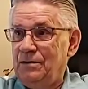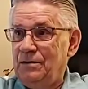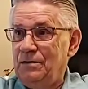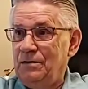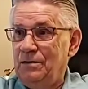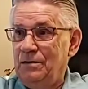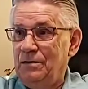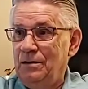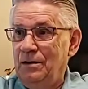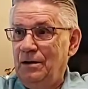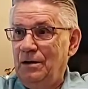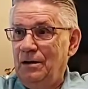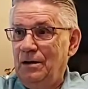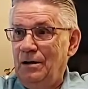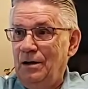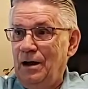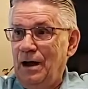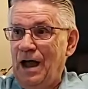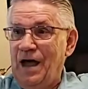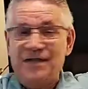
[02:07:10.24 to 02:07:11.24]
Mm-hmm.
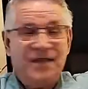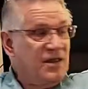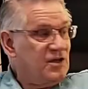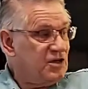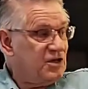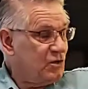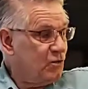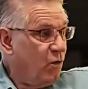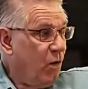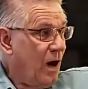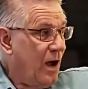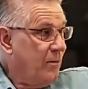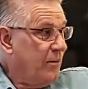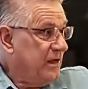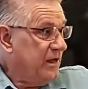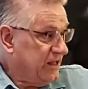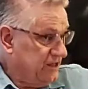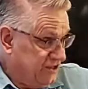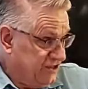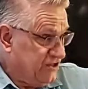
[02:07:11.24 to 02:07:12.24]
And this is why we
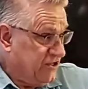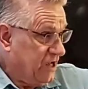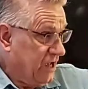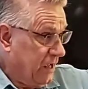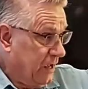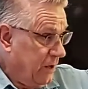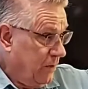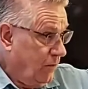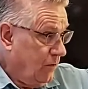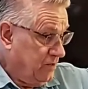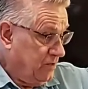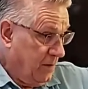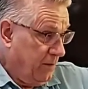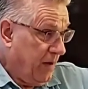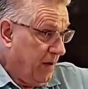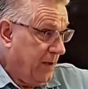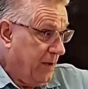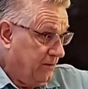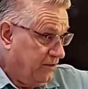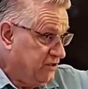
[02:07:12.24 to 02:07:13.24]
can say, and the
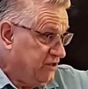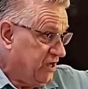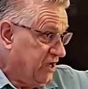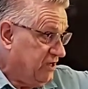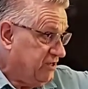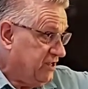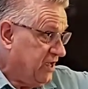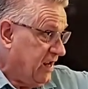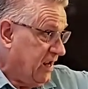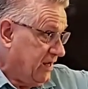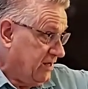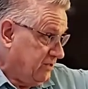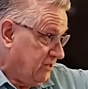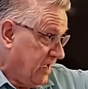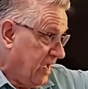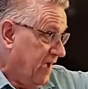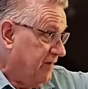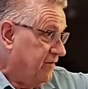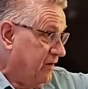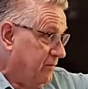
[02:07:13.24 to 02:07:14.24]
Bible says that it, to
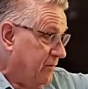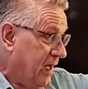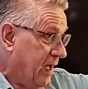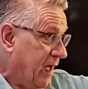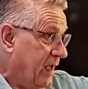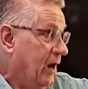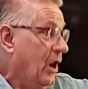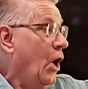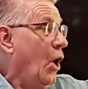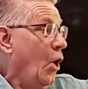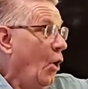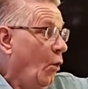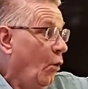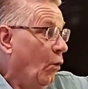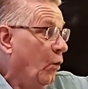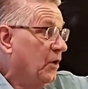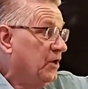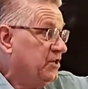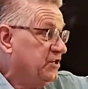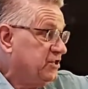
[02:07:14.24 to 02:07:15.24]
every man
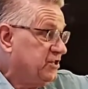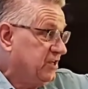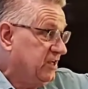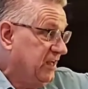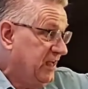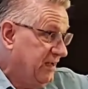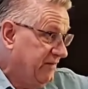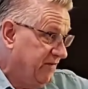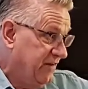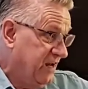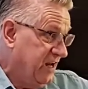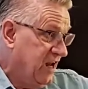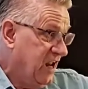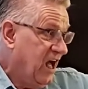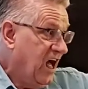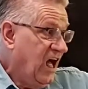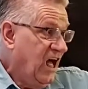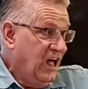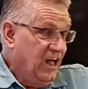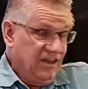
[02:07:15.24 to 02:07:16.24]
was given
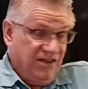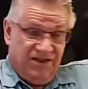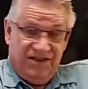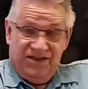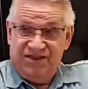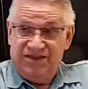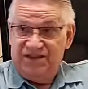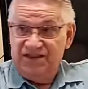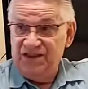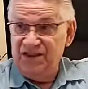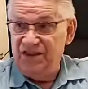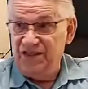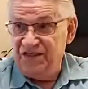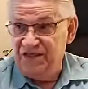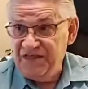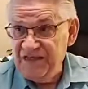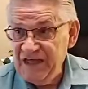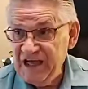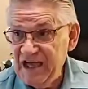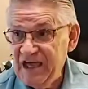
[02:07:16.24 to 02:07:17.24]

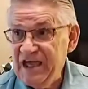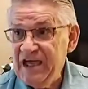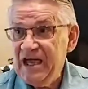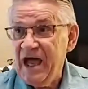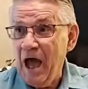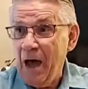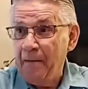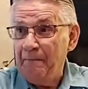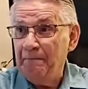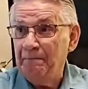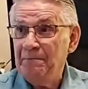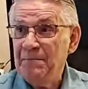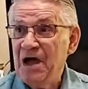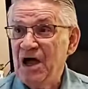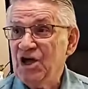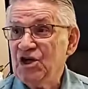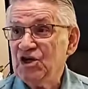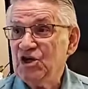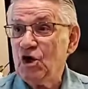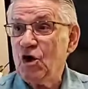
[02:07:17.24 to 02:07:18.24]
the
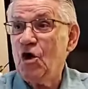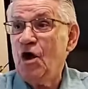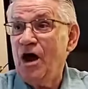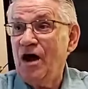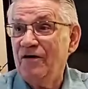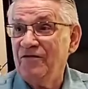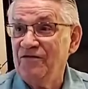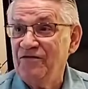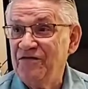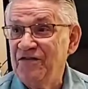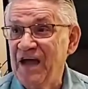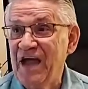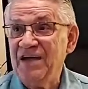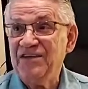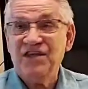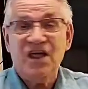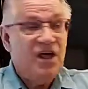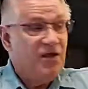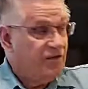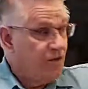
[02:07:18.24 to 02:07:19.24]
measure of
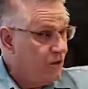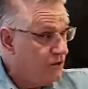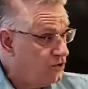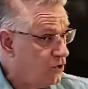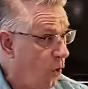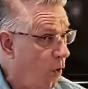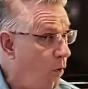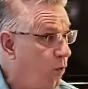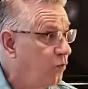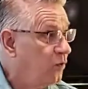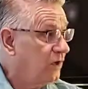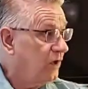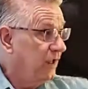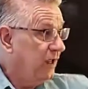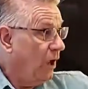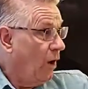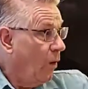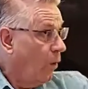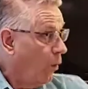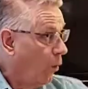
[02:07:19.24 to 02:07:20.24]
faith. There's only
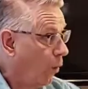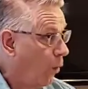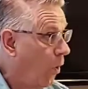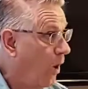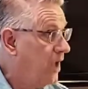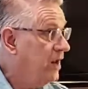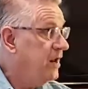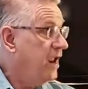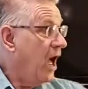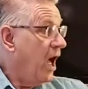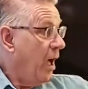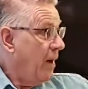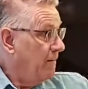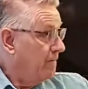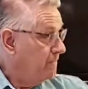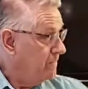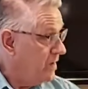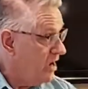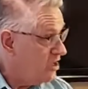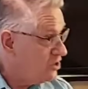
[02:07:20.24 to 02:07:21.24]
one
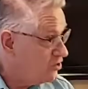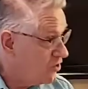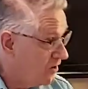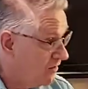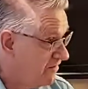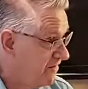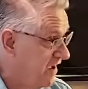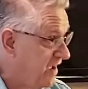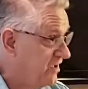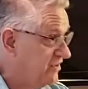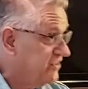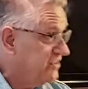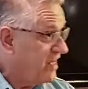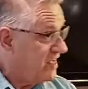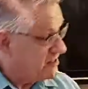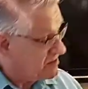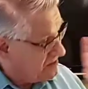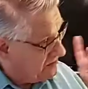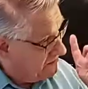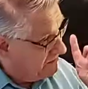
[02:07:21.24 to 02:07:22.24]
measure of faith, and
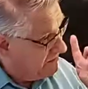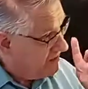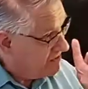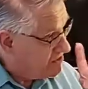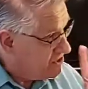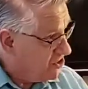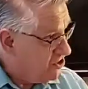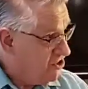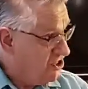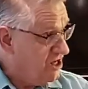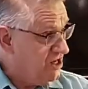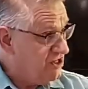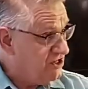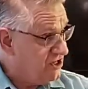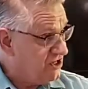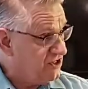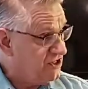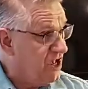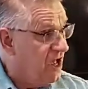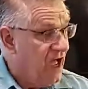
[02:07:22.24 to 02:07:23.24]
that's the faith of
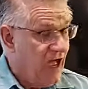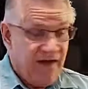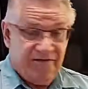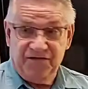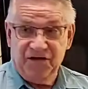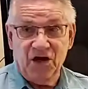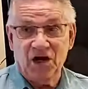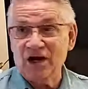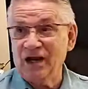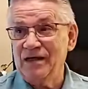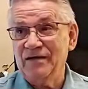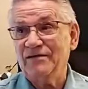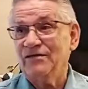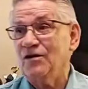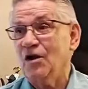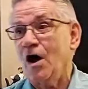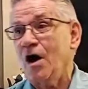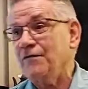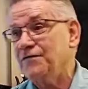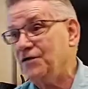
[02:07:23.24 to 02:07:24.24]
Jesus. If you're living
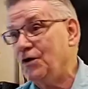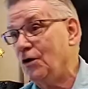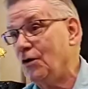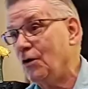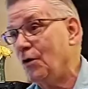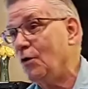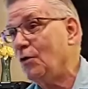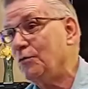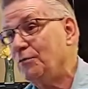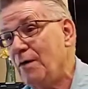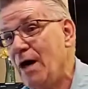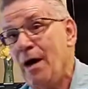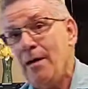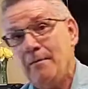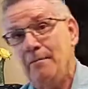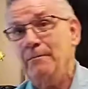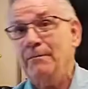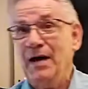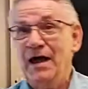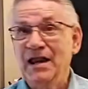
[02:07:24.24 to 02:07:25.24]
off your own
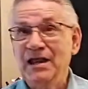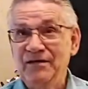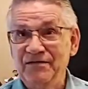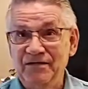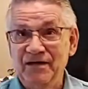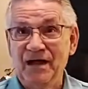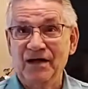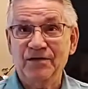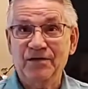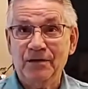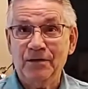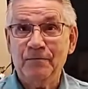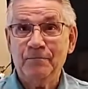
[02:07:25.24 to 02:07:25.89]
petty faith,